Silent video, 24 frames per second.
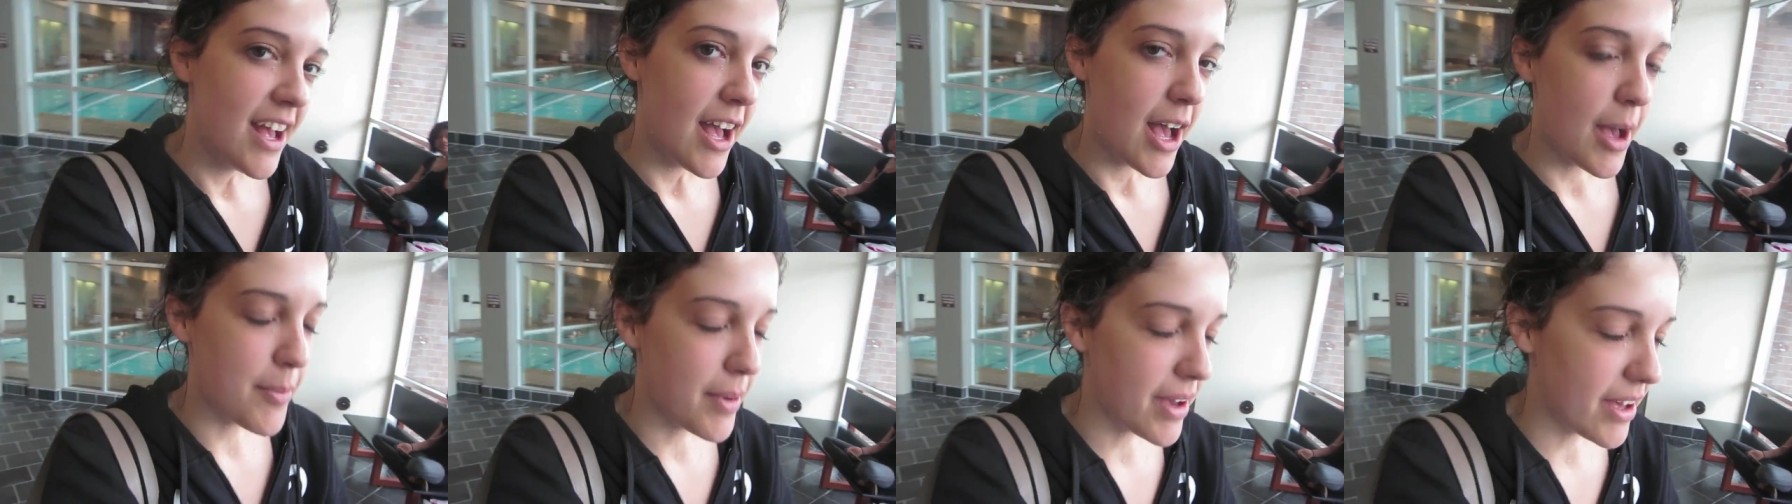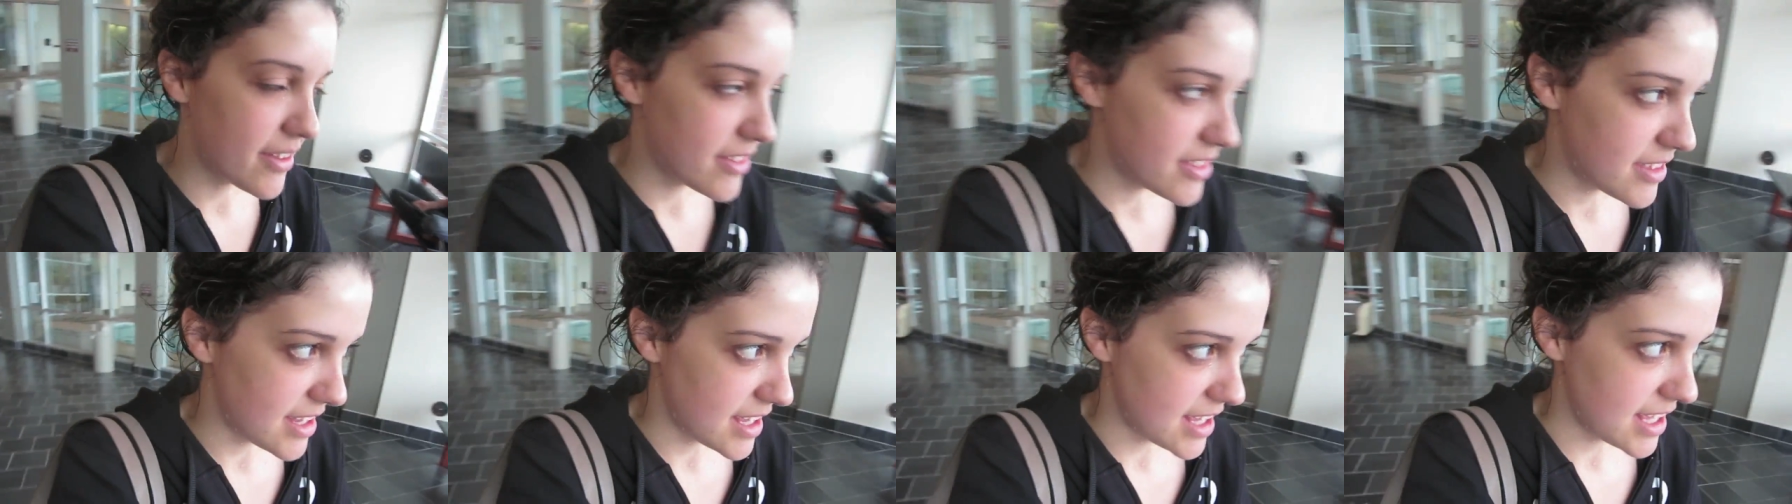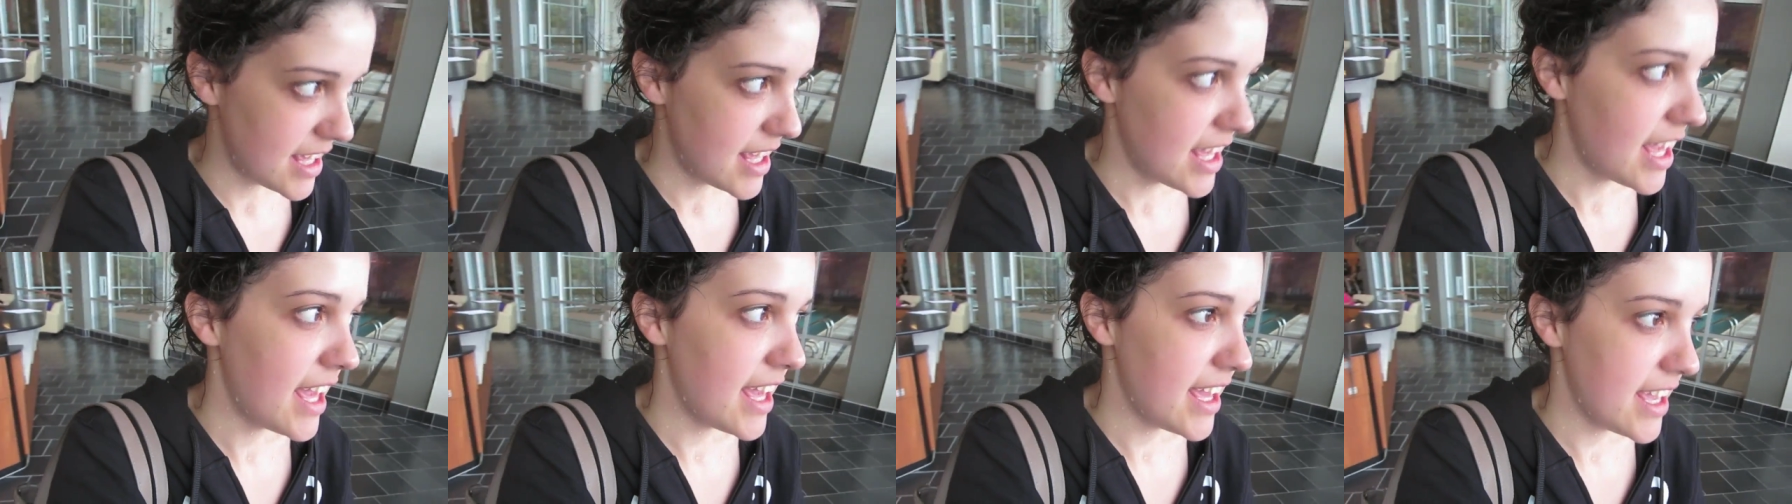about
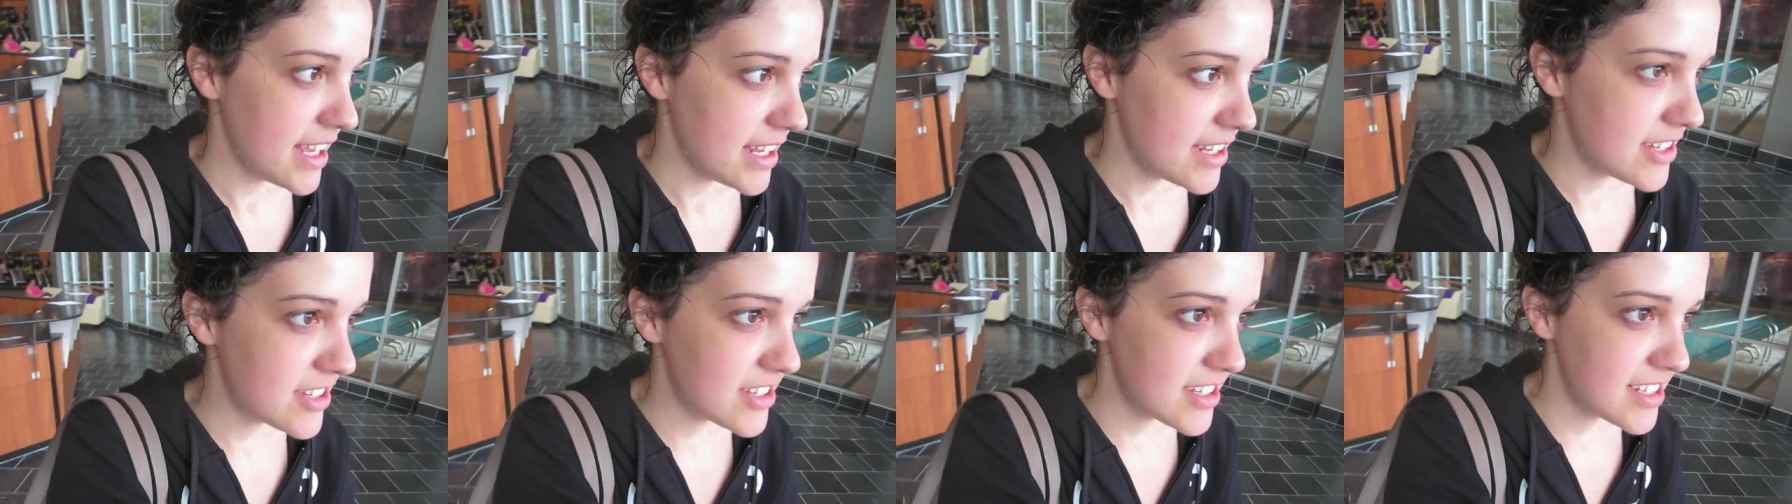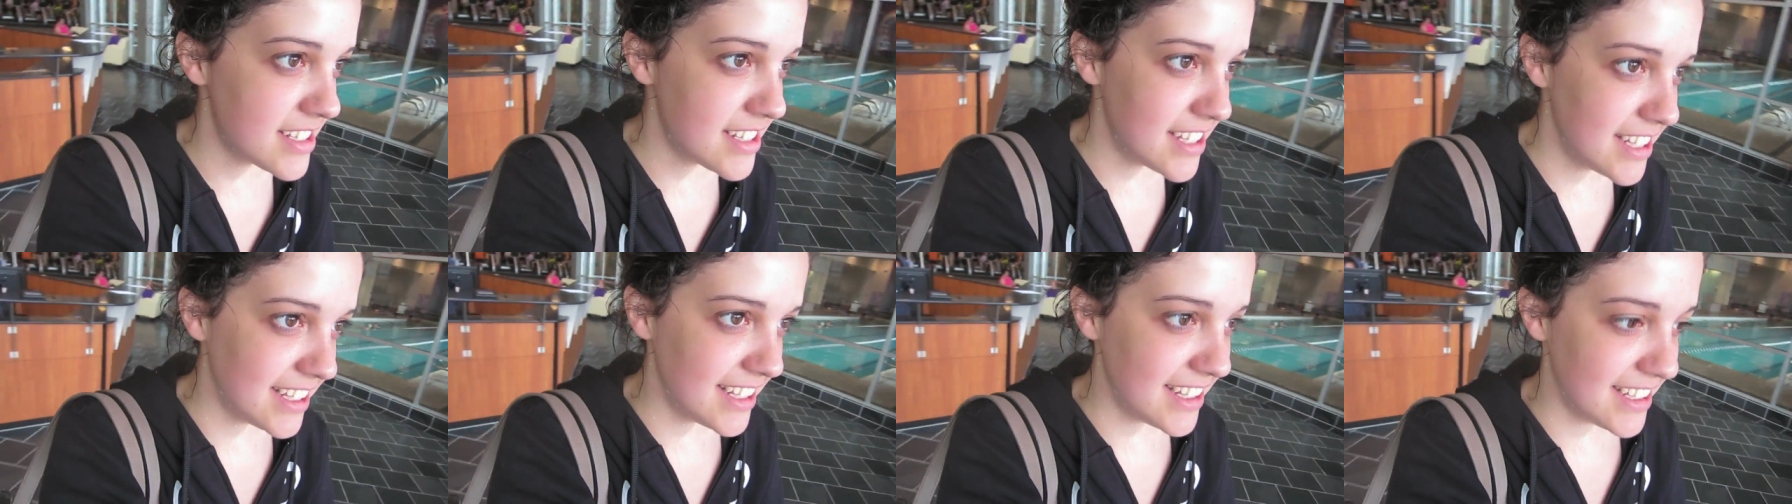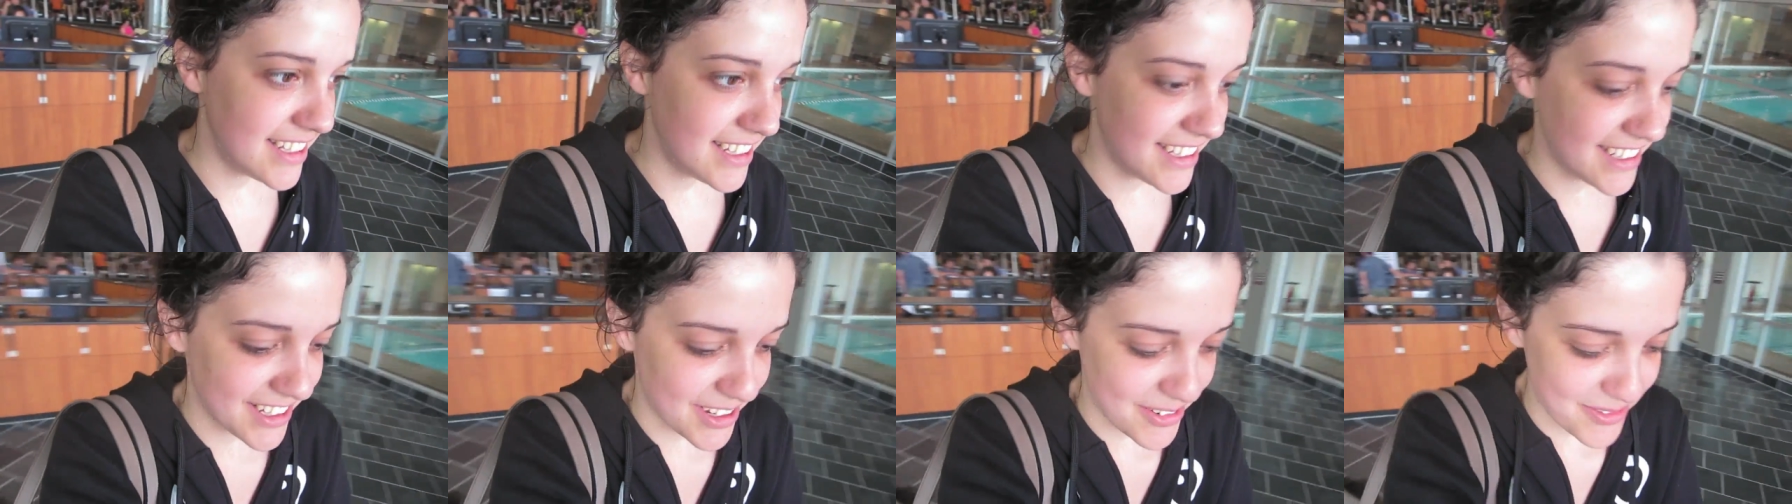the ages.
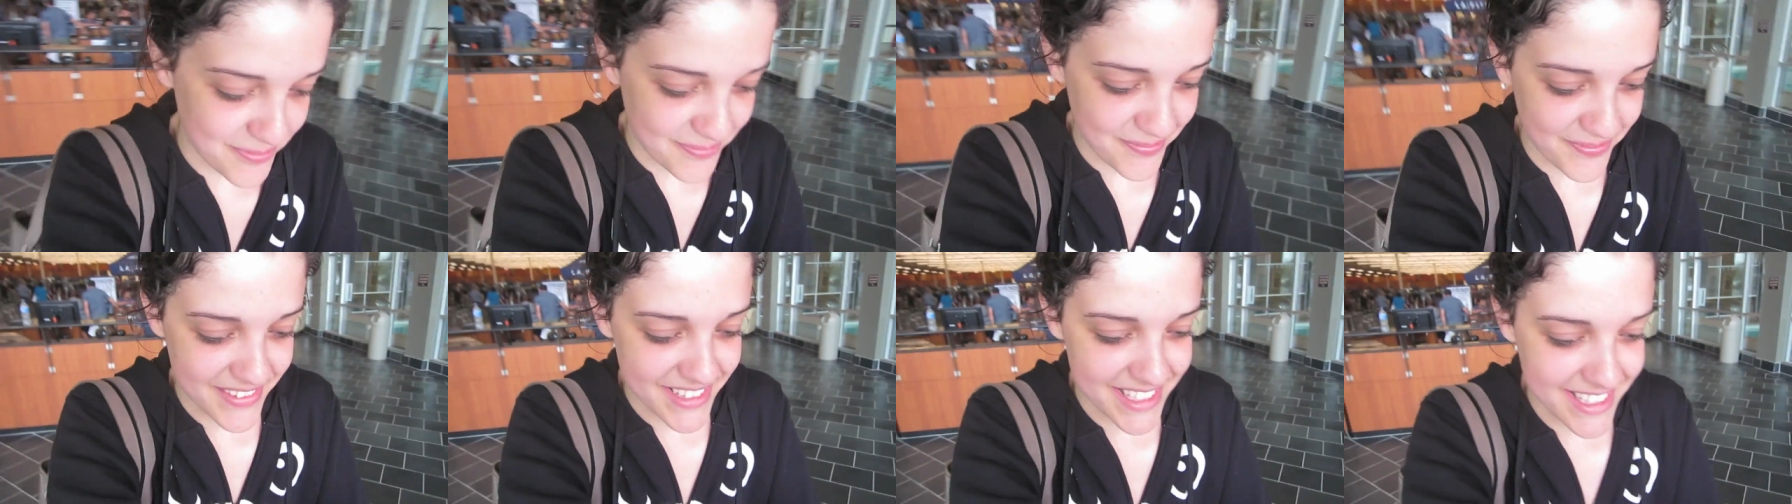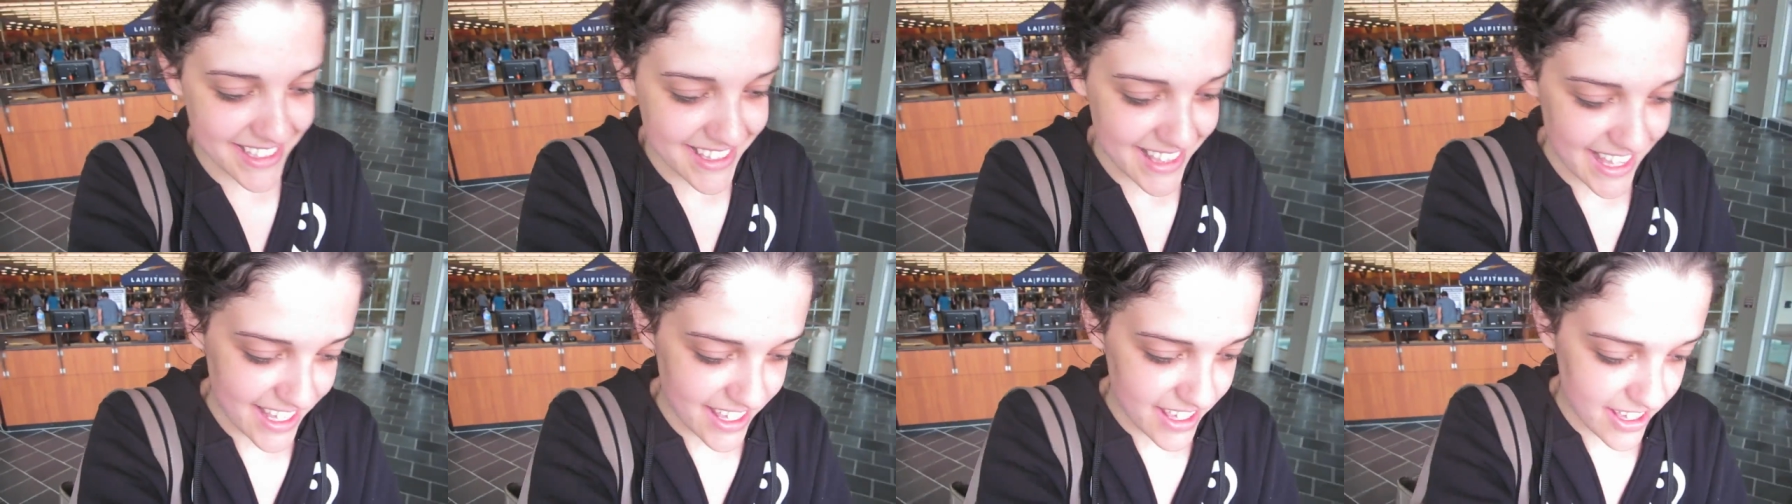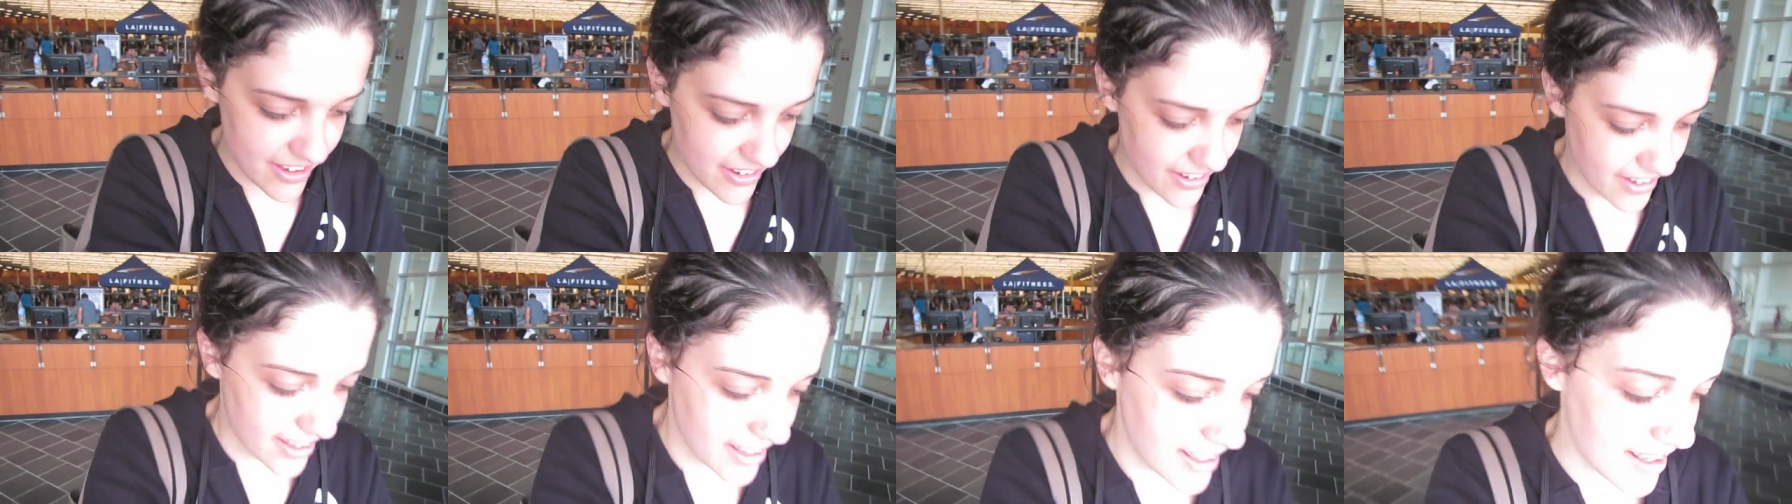Oops, thank you.